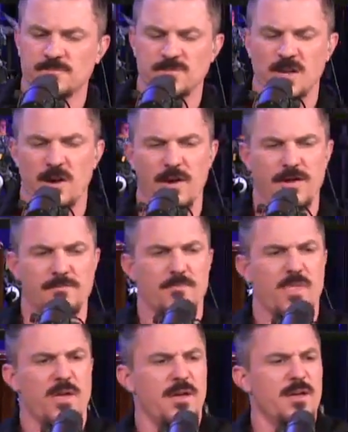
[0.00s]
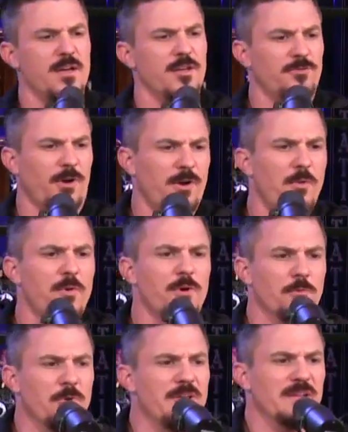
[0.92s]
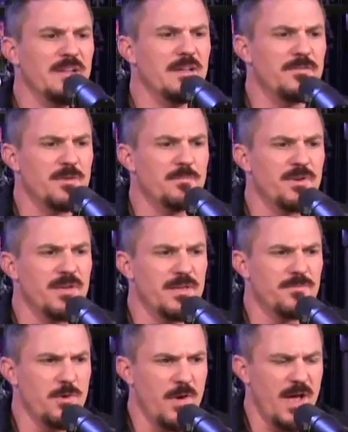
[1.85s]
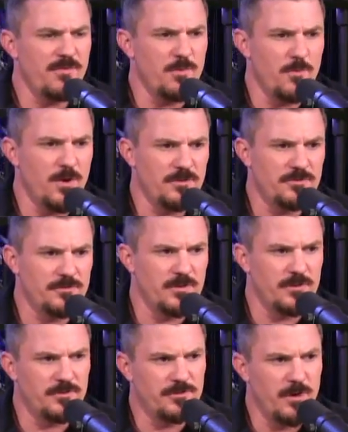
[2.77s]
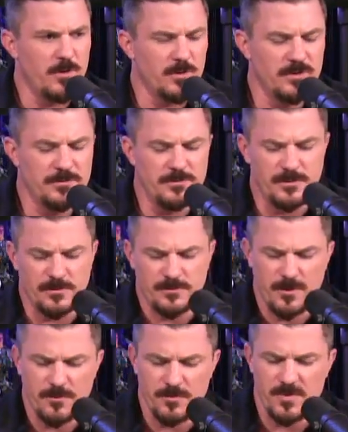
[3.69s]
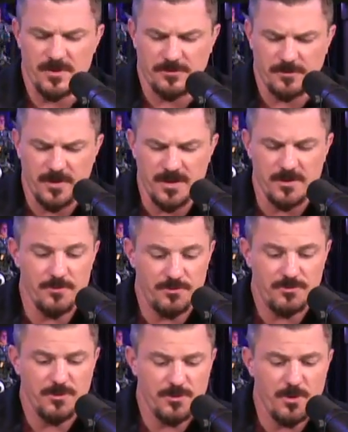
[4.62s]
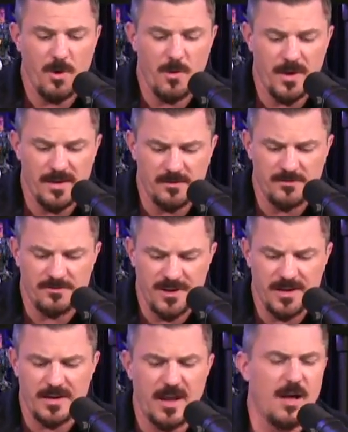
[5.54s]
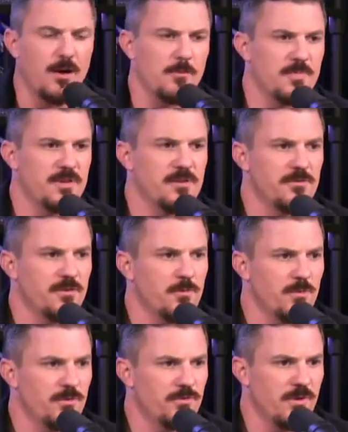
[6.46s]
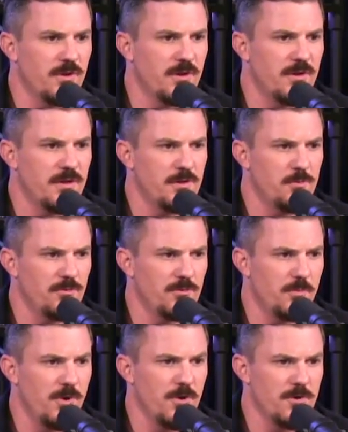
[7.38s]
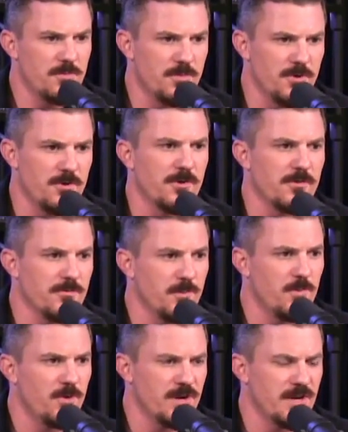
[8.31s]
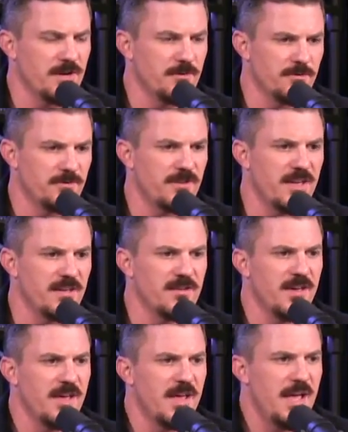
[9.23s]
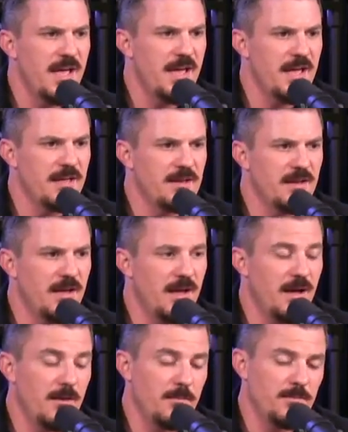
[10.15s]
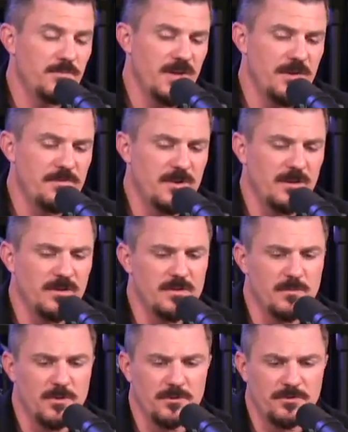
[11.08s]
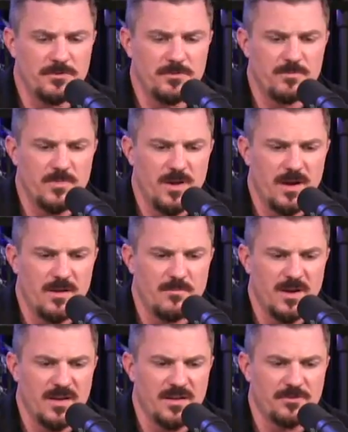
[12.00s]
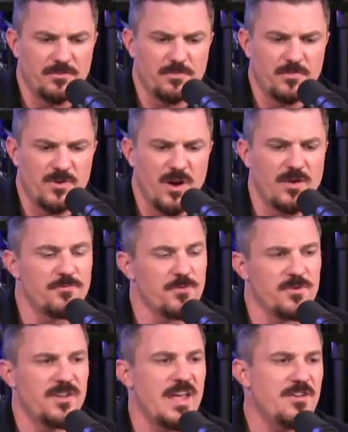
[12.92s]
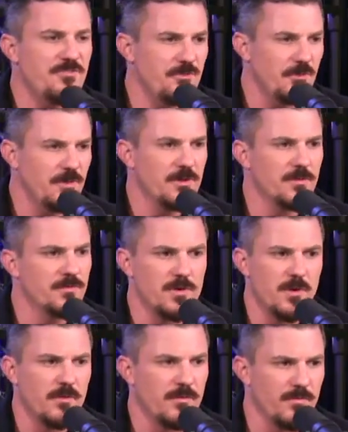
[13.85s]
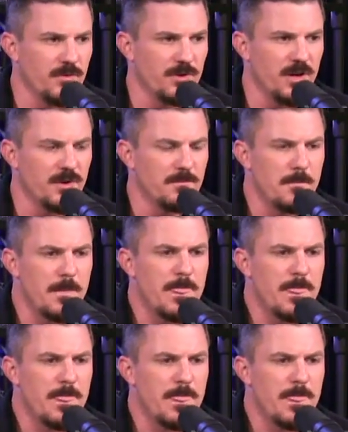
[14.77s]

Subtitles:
All right. So I don't want to relive it, but if you haven't watched the show or listened to the show from yesterday, you should go and check it out because it was a barn burner, from what I understand. And definitely the most, I guess, confrontational interview I've ever done.